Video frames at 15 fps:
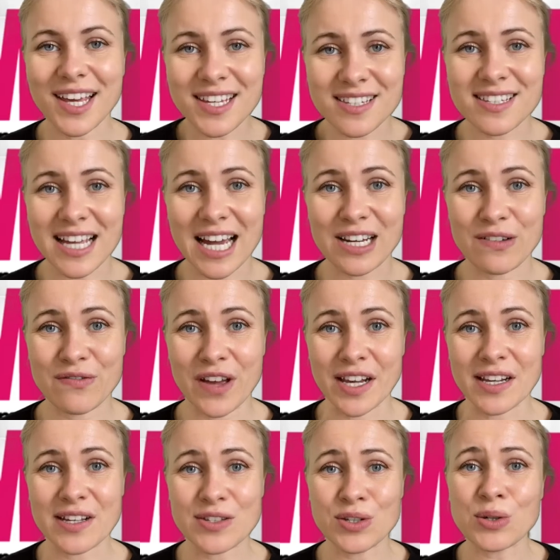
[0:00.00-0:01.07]
sad event
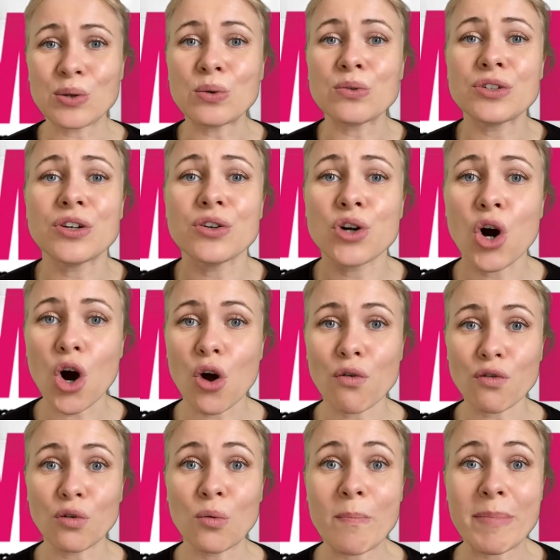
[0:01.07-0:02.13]
is called
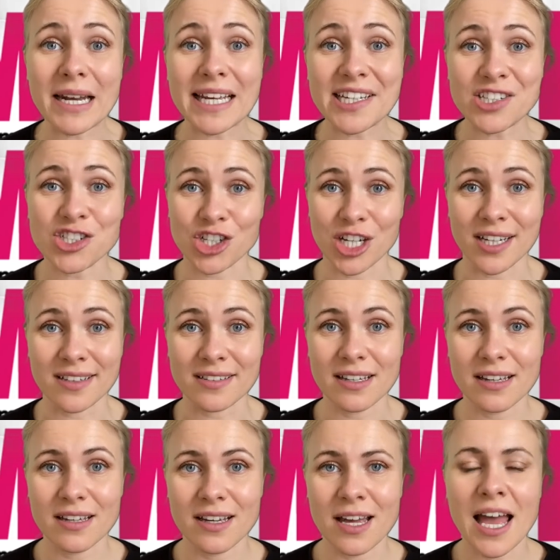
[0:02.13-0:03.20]
coral bleaching,
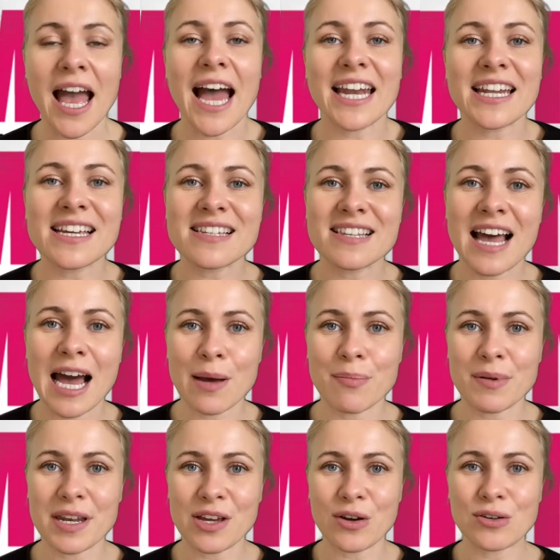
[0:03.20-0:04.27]
and it is
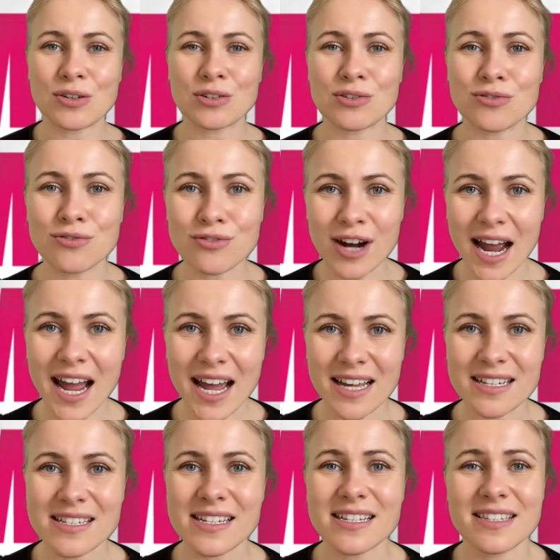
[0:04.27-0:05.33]
happening on a
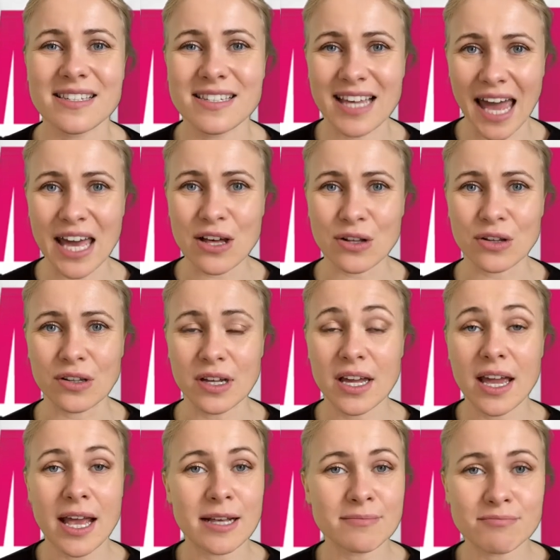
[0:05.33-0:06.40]
grand scale
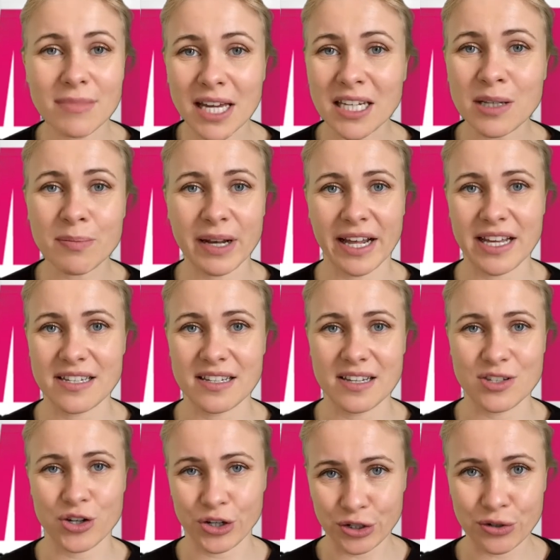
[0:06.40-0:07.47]
in many places
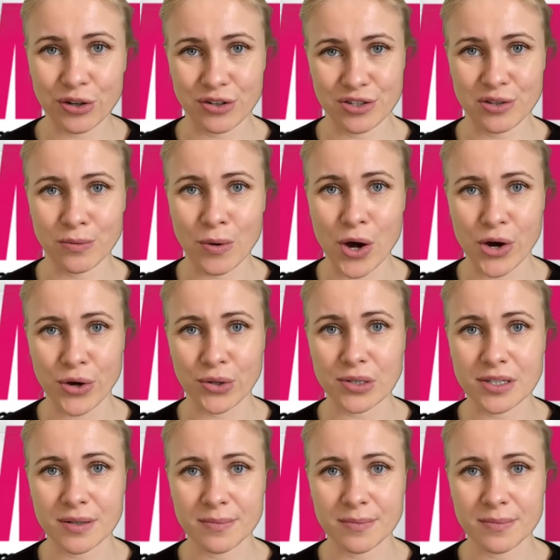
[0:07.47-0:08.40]
across the world.